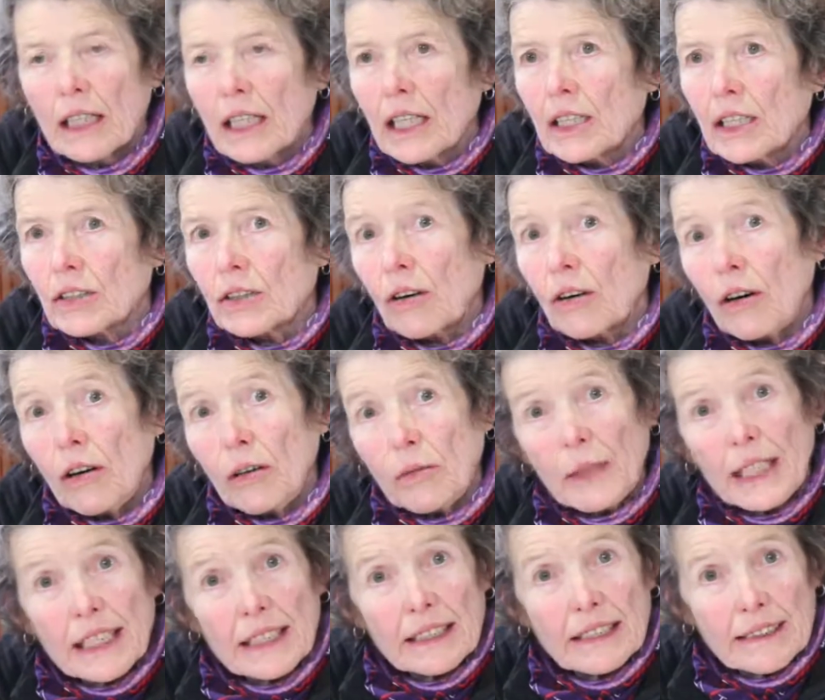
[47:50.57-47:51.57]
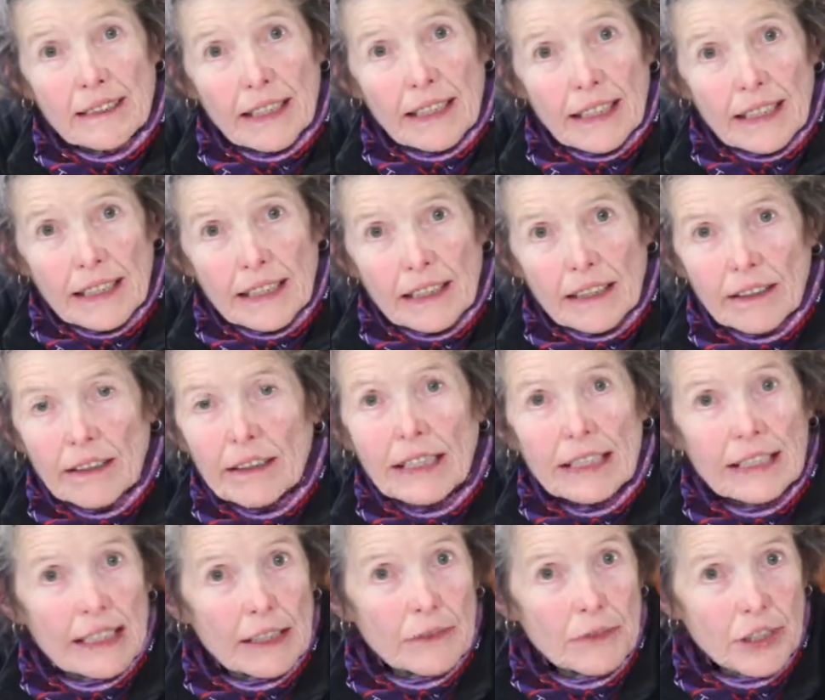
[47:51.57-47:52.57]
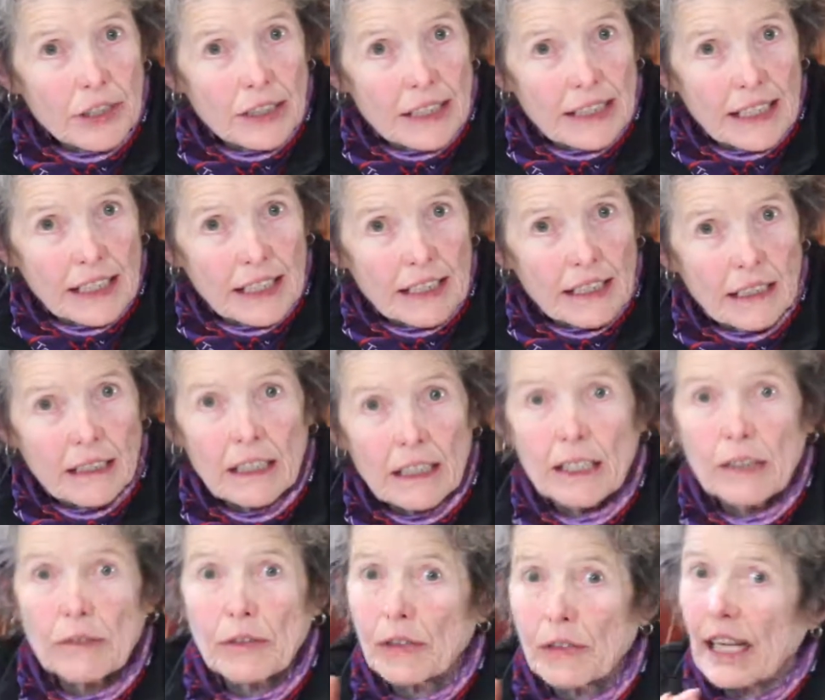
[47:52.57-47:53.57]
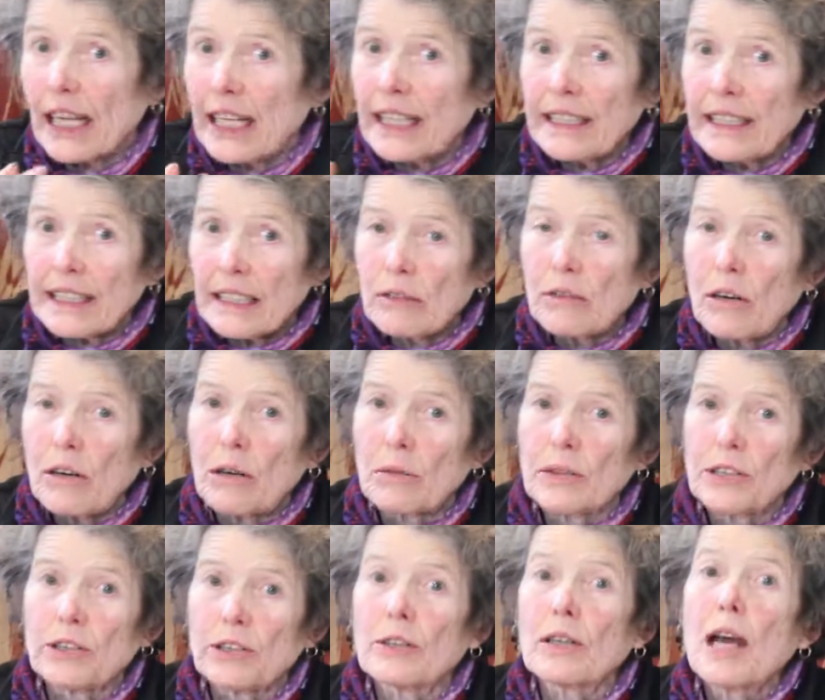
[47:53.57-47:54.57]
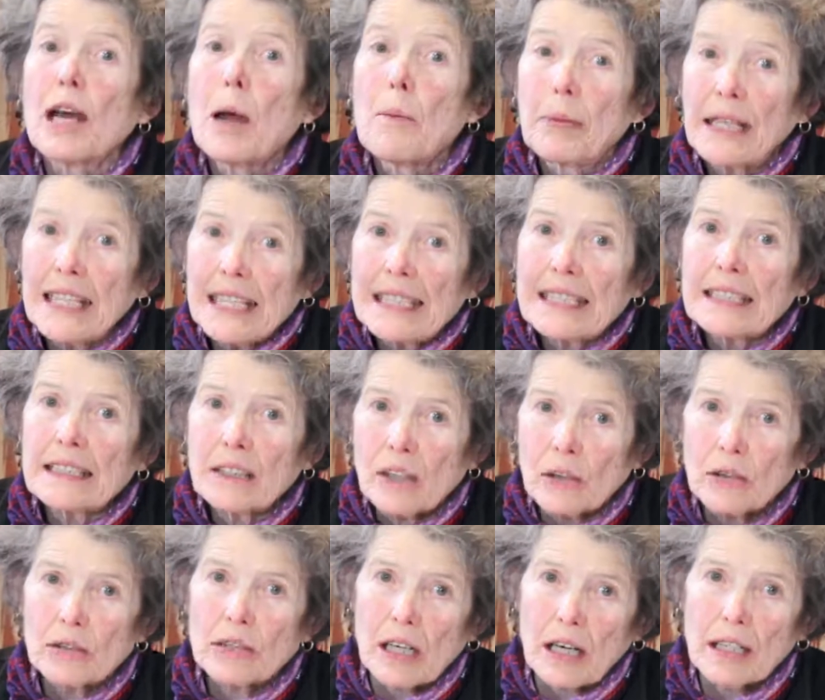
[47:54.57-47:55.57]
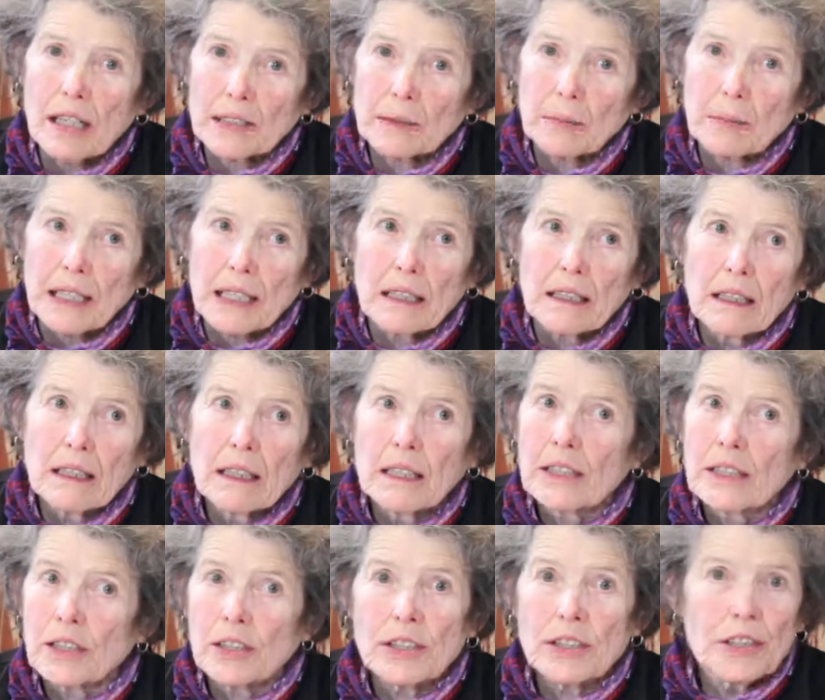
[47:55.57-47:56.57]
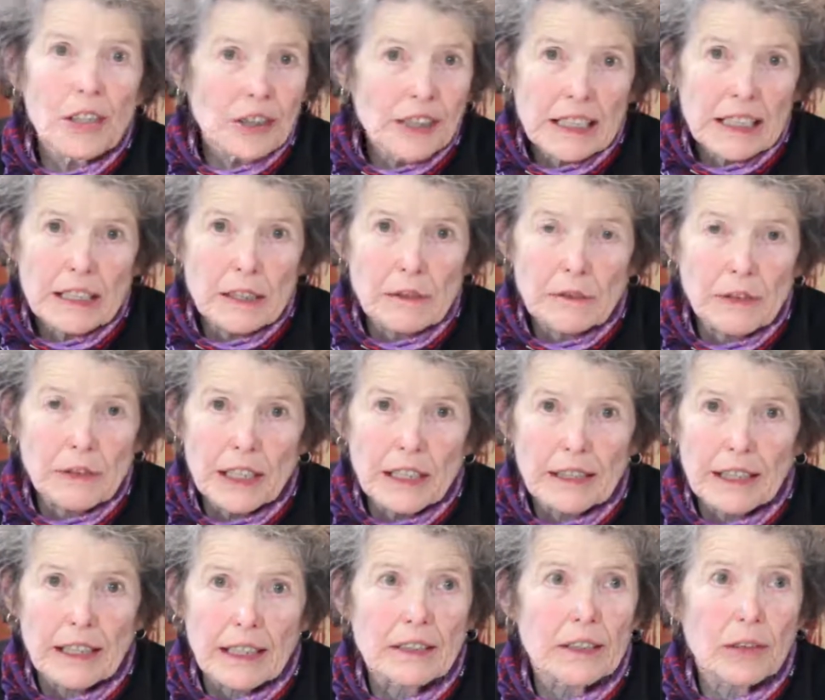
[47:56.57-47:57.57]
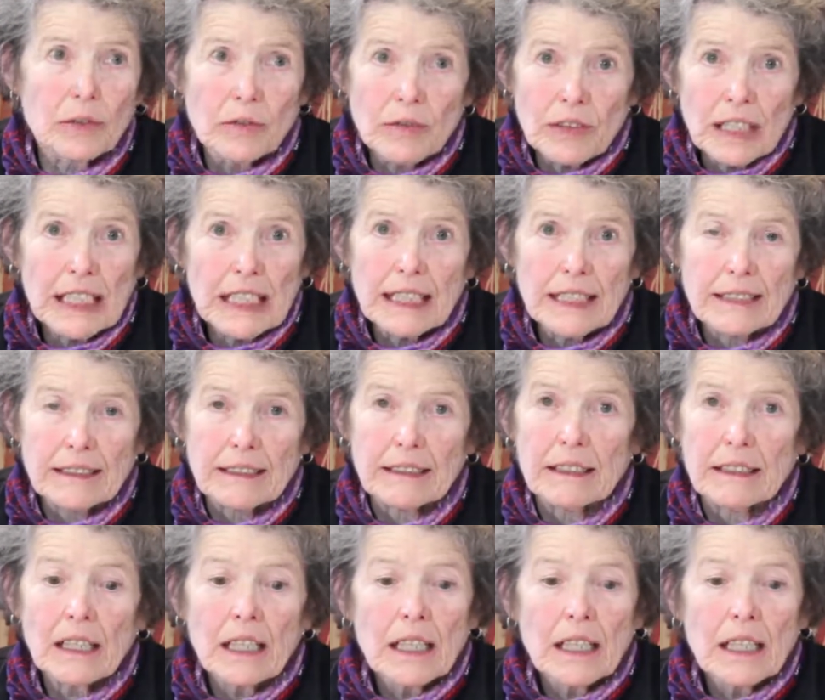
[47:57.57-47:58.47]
So all we can say here is, if you're sick, if you have anything wrong with you, please go to hospital. There's nothing to fear there. There really isn't.